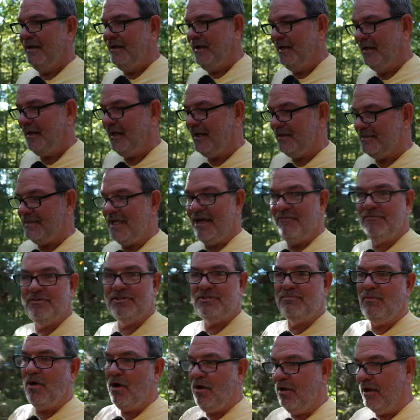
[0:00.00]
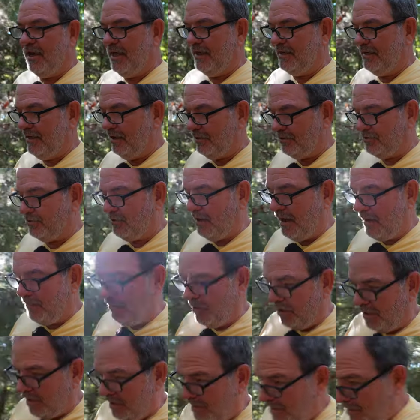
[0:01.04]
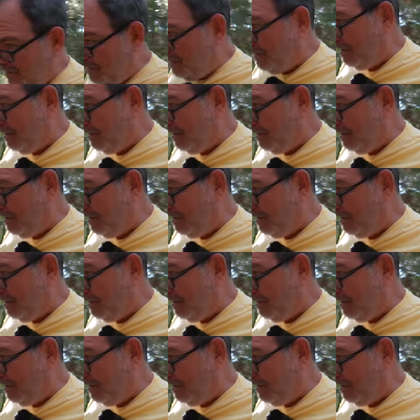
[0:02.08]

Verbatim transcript: And I just have a small handheld tripod